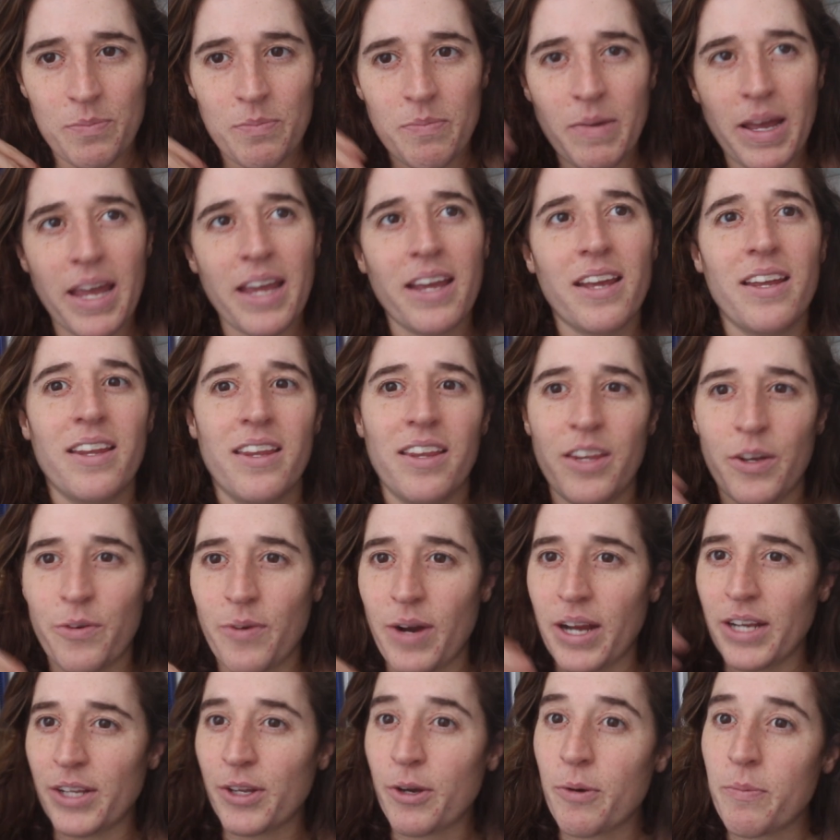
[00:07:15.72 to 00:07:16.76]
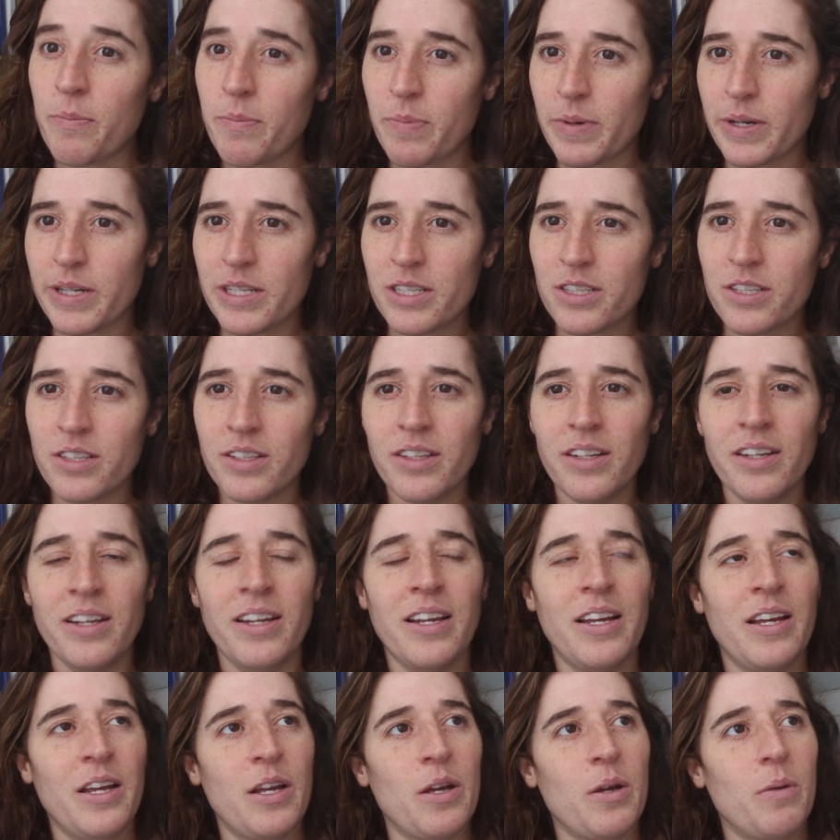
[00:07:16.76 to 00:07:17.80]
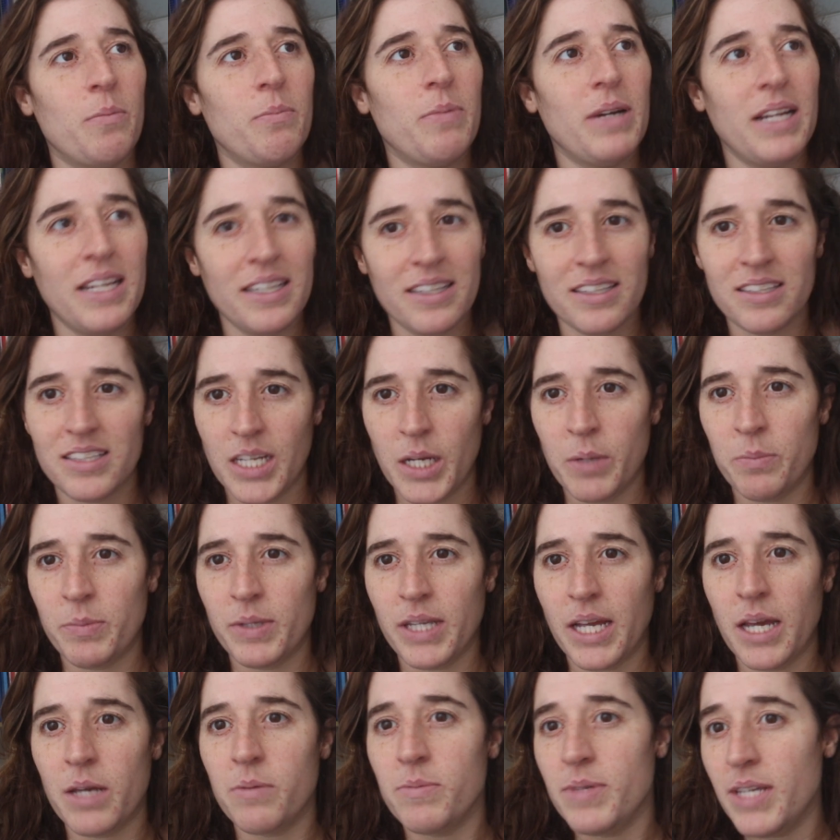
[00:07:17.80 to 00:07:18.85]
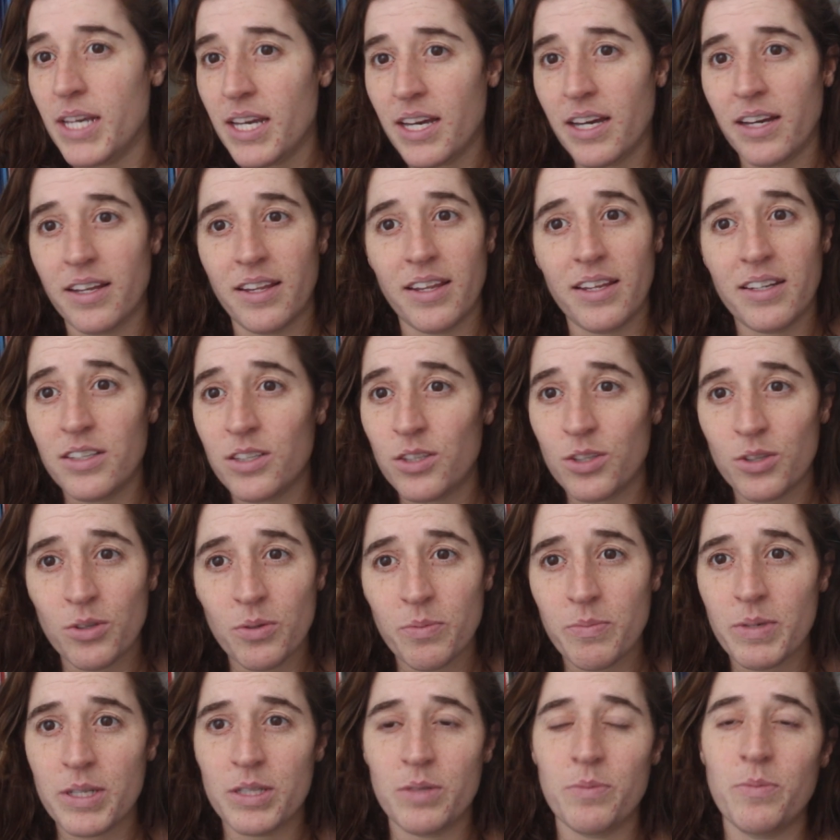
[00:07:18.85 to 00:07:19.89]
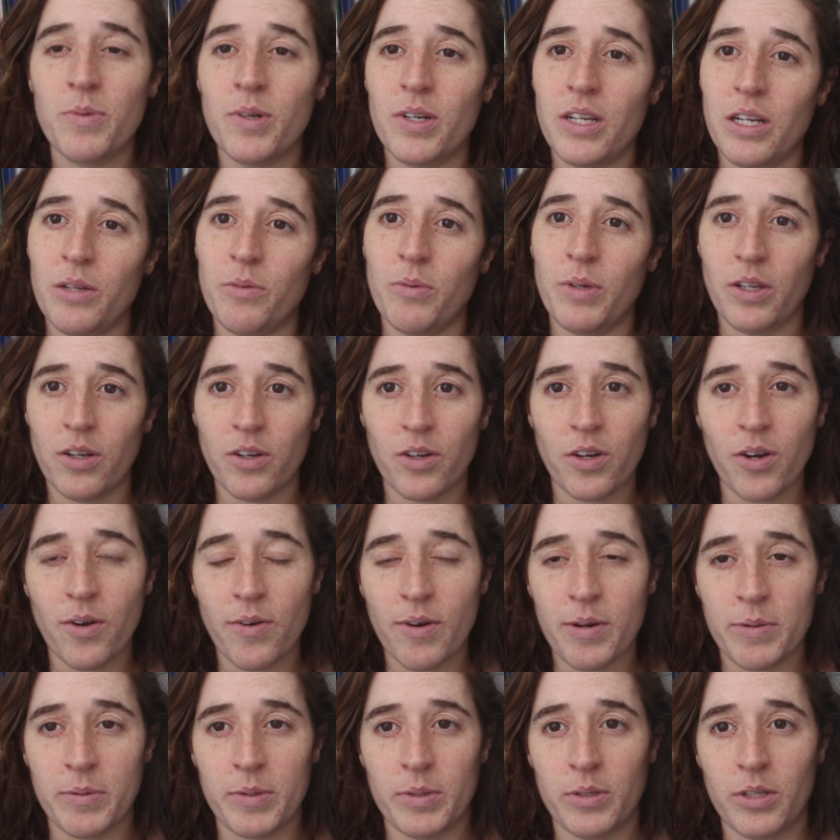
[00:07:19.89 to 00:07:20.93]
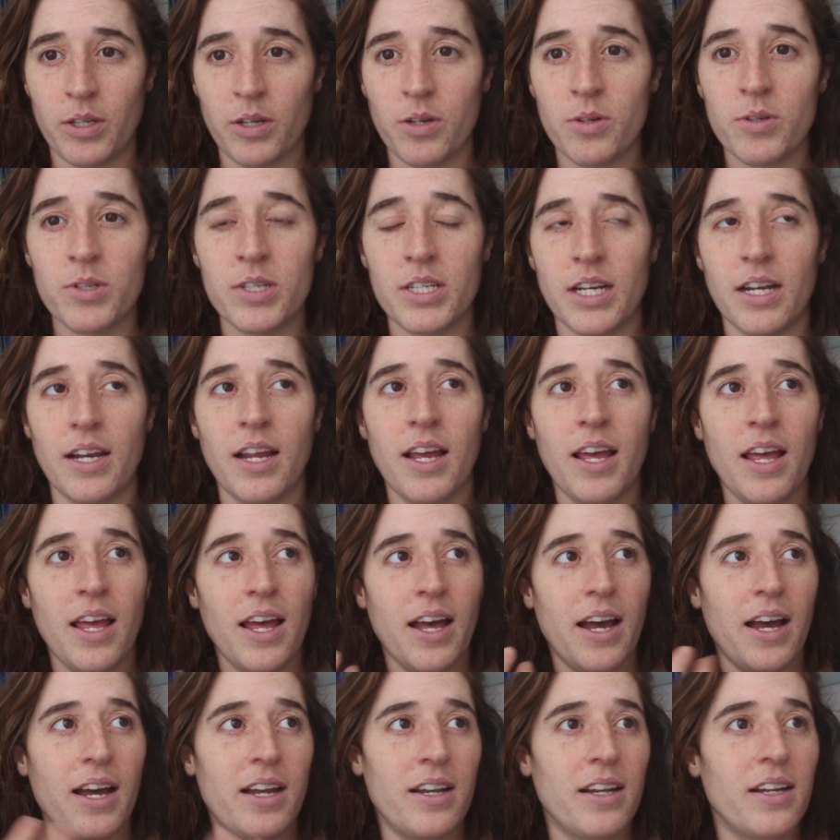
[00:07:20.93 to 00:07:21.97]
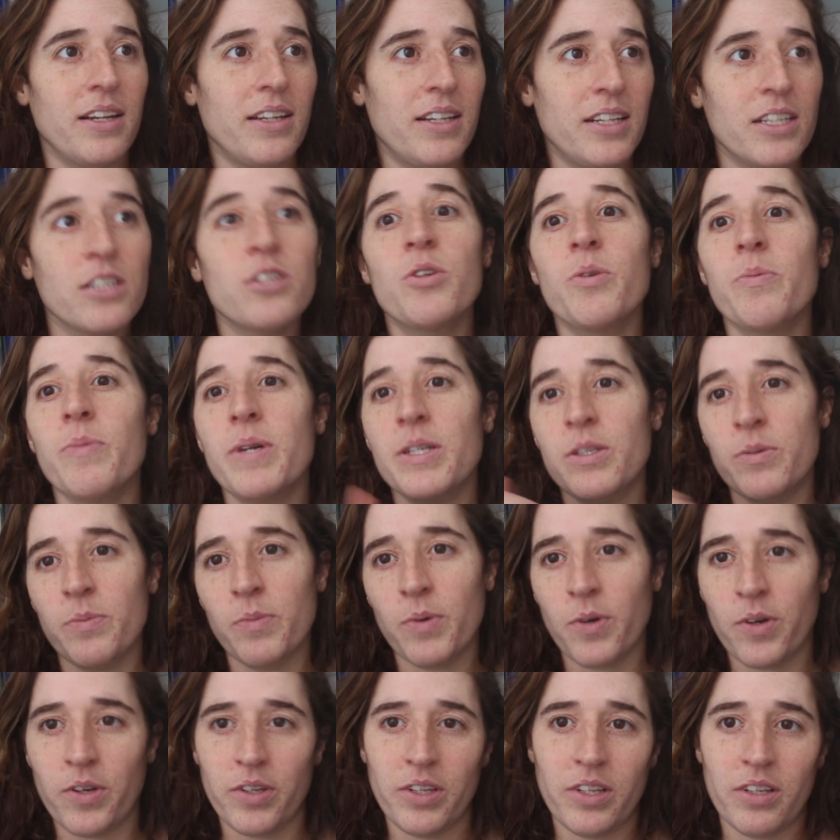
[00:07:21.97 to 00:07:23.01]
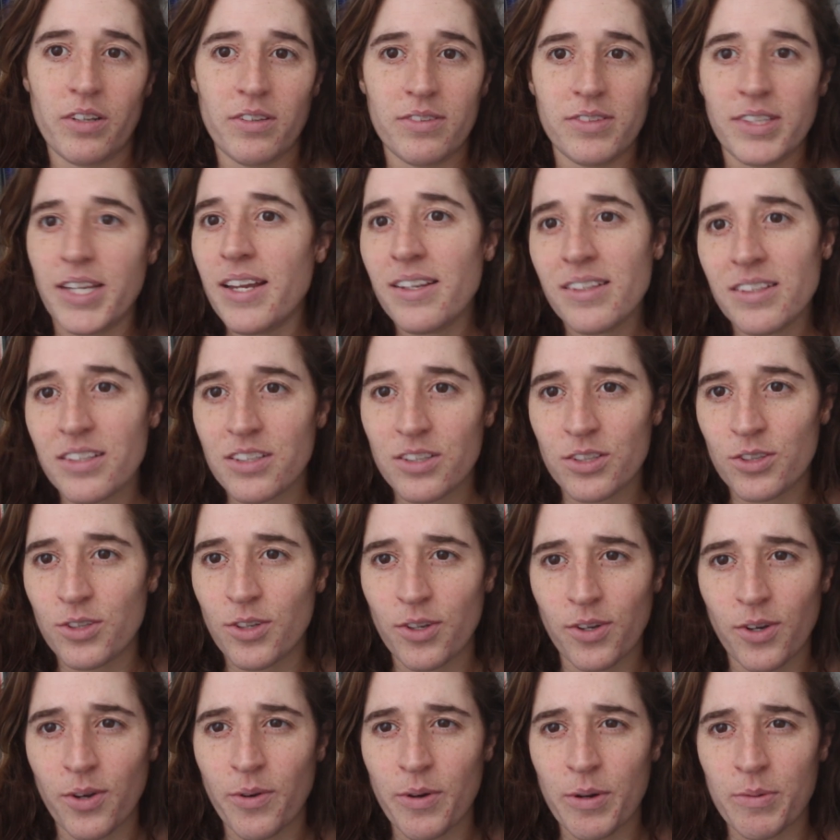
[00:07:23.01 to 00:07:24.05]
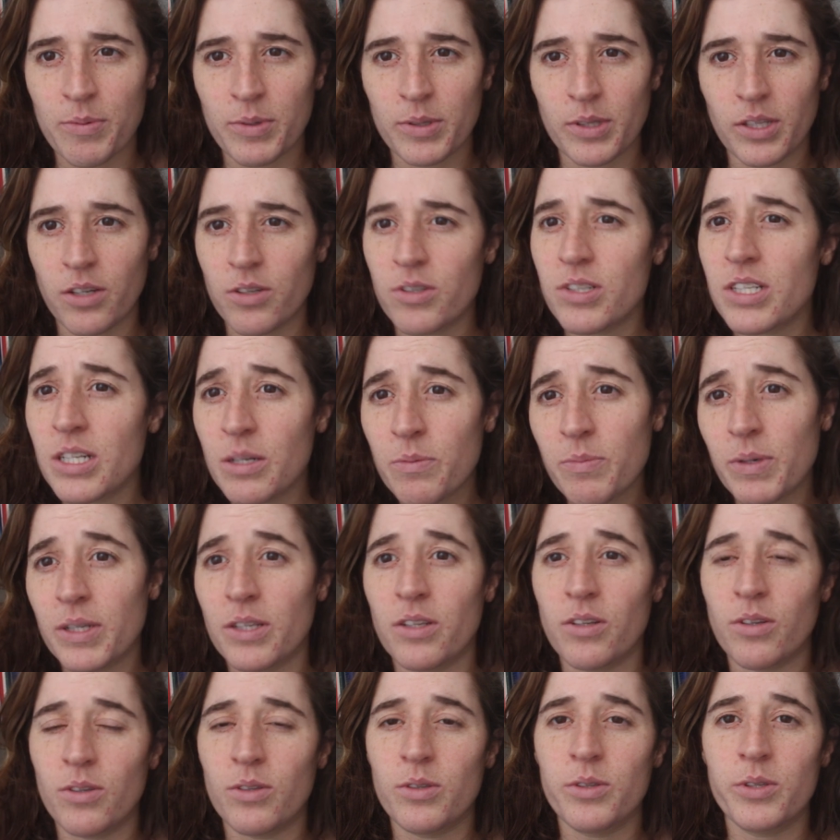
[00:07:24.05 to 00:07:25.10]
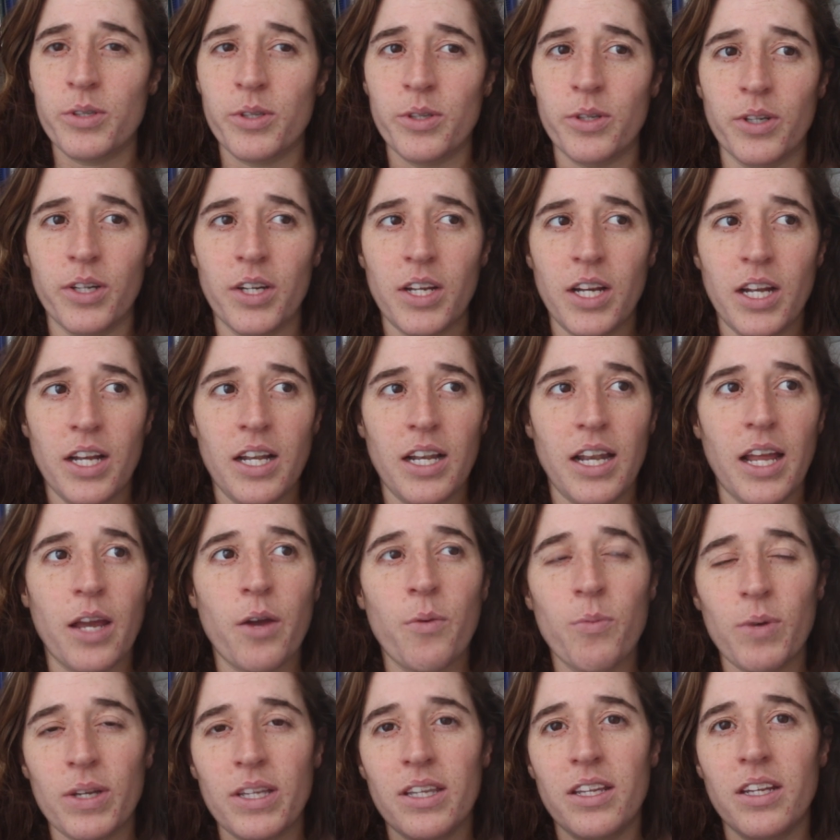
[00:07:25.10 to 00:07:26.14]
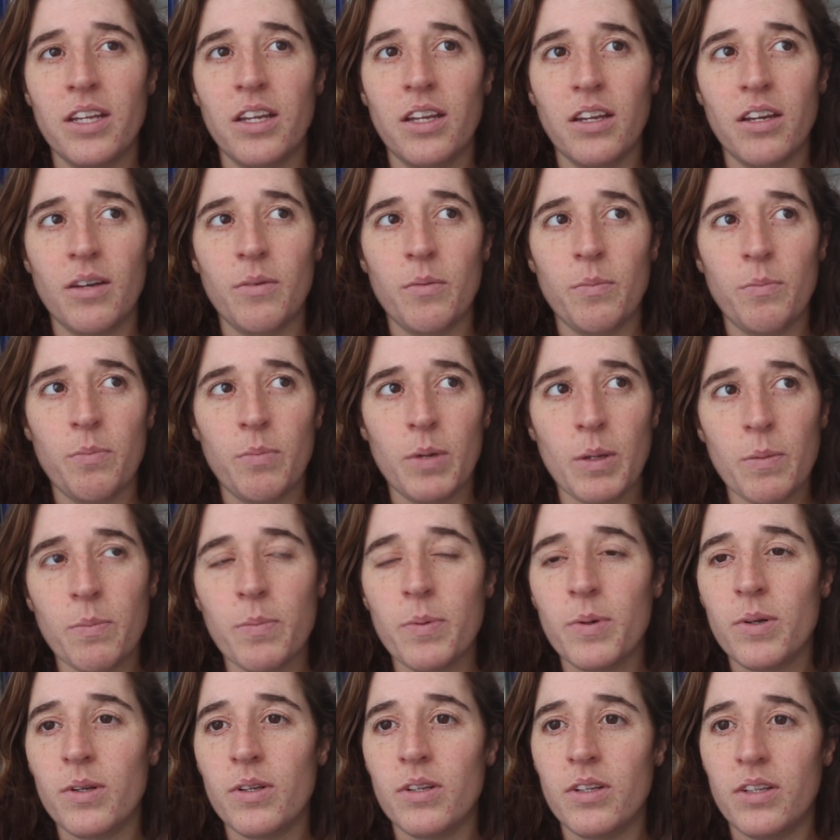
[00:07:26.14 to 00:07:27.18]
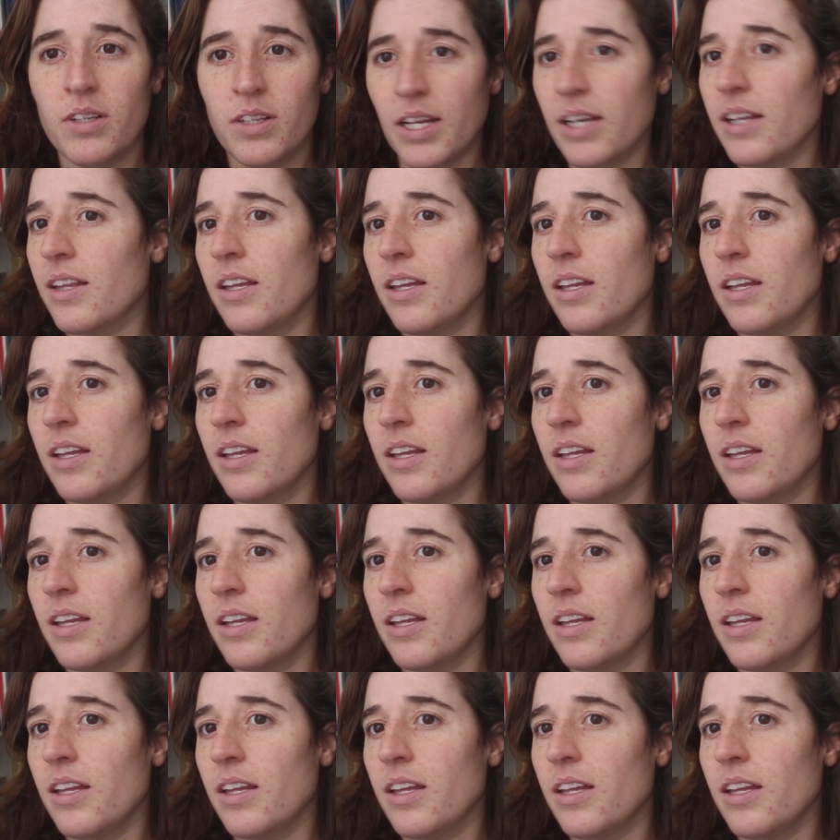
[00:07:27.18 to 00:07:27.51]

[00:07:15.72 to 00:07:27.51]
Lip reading: make the right comparison, but at the same time, yeah, there is so much more that we don't know about the ocean, and there is so much more scientists don't know about the ocean, but also like what the people,